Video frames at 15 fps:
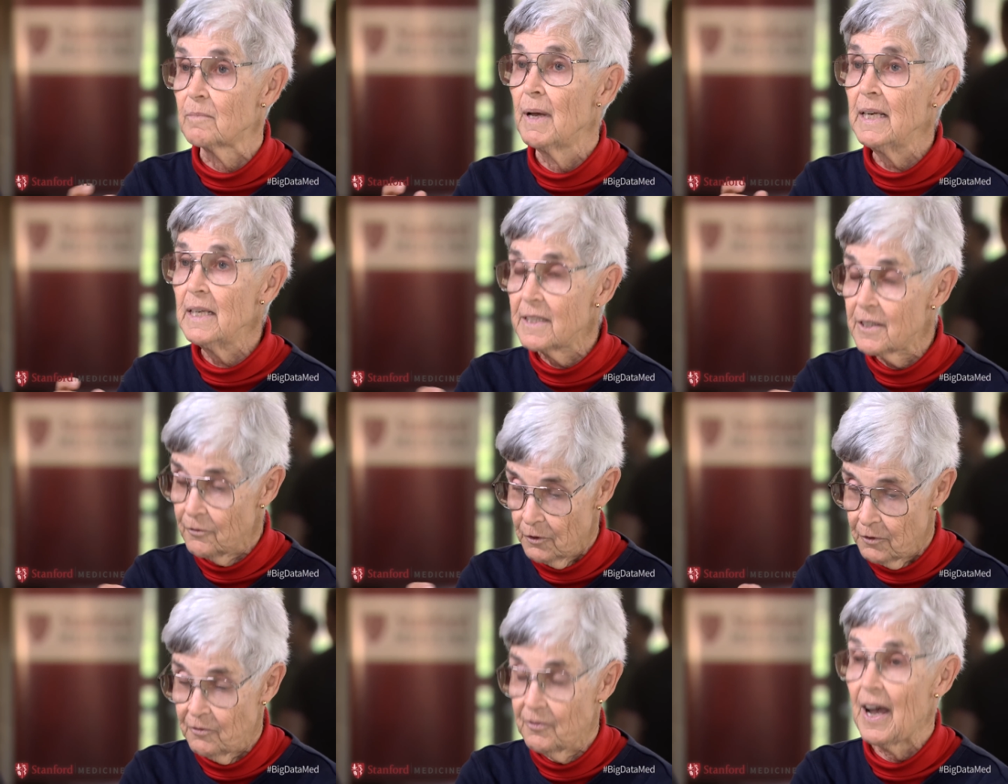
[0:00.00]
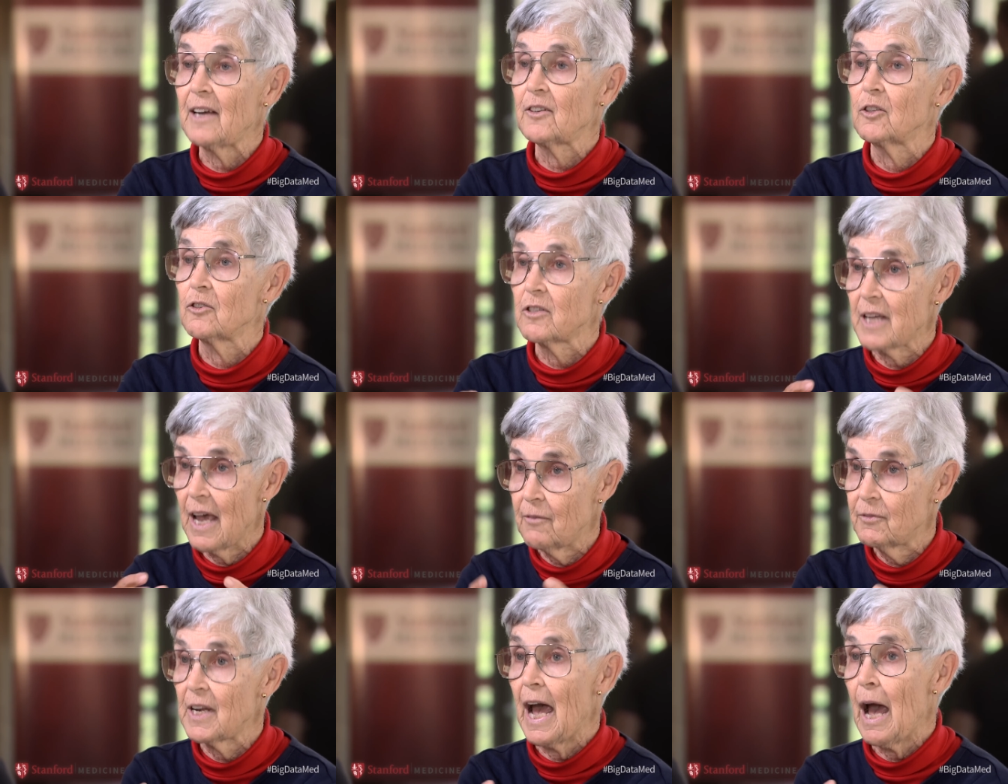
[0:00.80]
many different factors
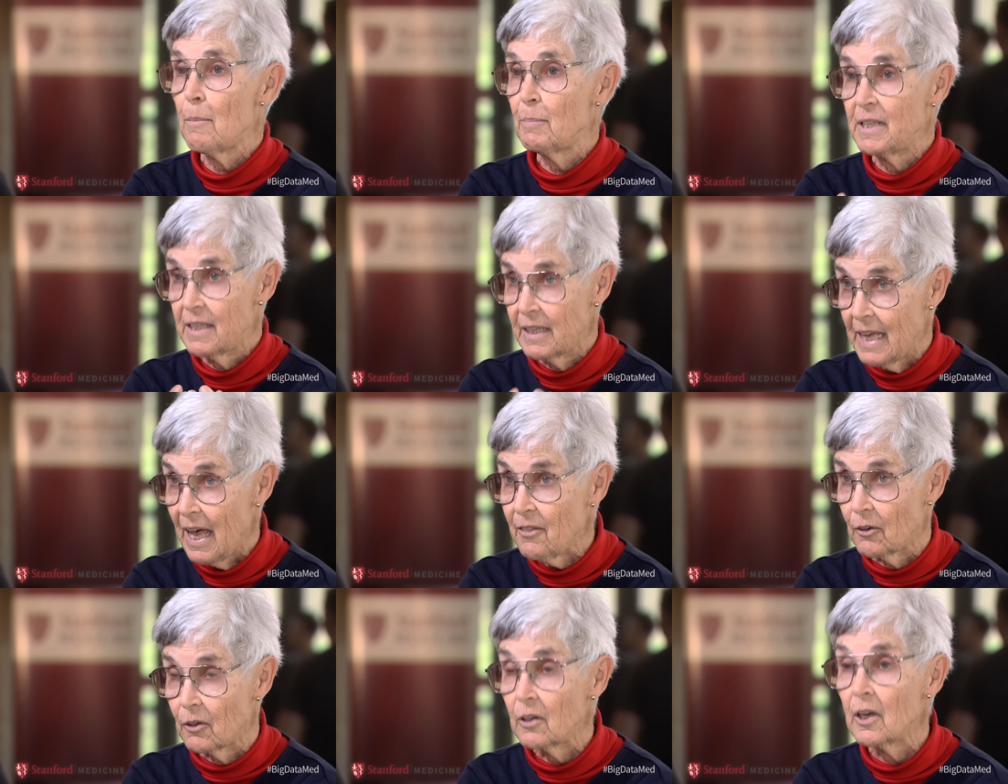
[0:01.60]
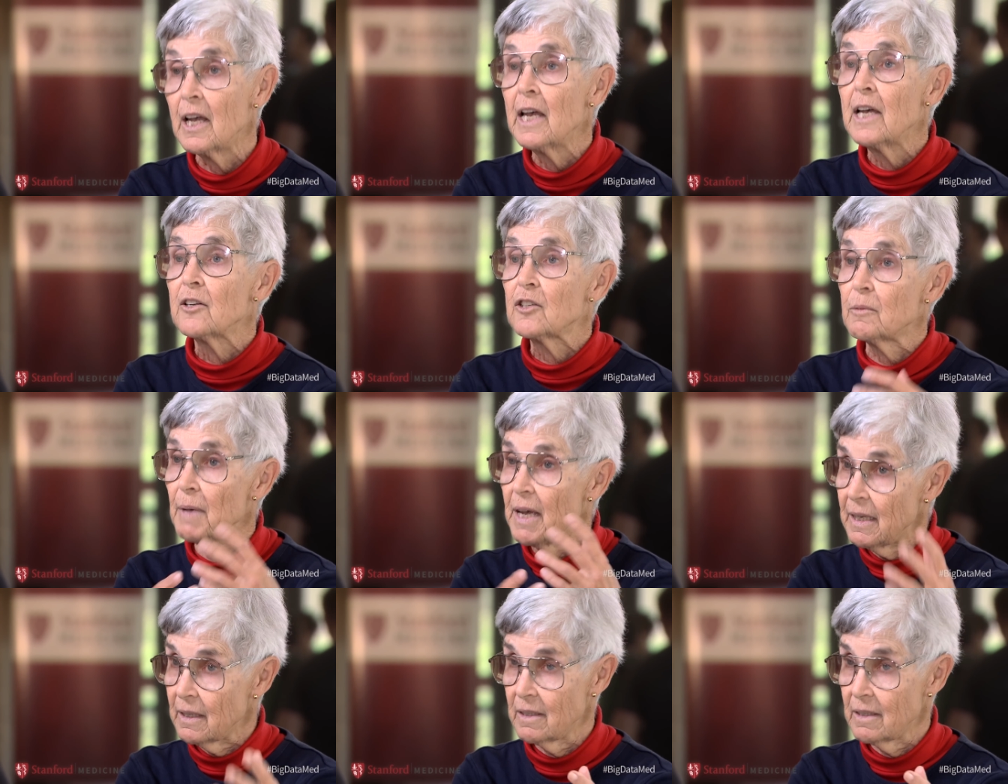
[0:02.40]
have to happen together to make